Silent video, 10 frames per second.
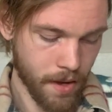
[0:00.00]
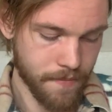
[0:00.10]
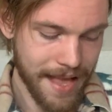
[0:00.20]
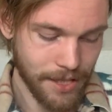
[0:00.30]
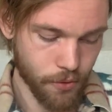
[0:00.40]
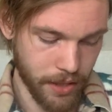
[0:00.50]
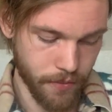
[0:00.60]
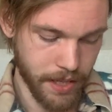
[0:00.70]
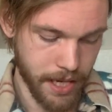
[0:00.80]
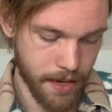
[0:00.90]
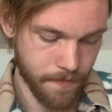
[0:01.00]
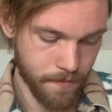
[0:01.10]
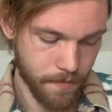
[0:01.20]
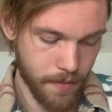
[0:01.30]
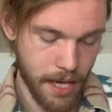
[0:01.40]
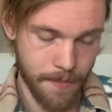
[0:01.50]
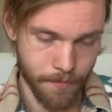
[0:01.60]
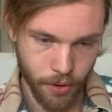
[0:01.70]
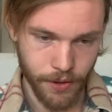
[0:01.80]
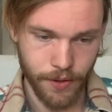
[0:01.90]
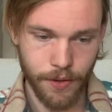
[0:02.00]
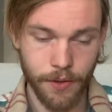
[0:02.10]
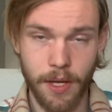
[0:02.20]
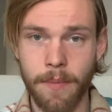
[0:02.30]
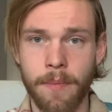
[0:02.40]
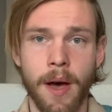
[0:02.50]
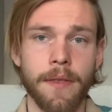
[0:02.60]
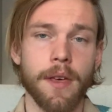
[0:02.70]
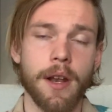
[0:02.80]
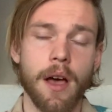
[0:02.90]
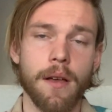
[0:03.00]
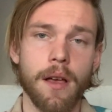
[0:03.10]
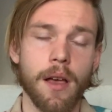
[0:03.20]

that's really, really important to keep in mind that